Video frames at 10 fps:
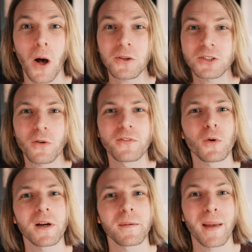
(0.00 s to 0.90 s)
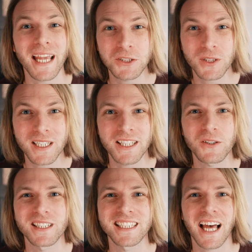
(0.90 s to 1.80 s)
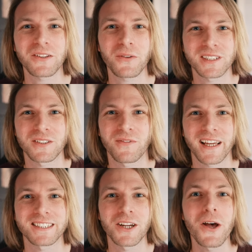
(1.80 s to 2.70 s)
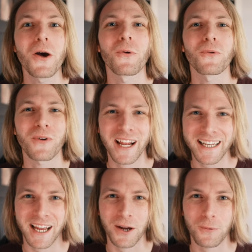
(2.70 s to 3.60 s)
Also, if you are a patron, you can download this effect right now.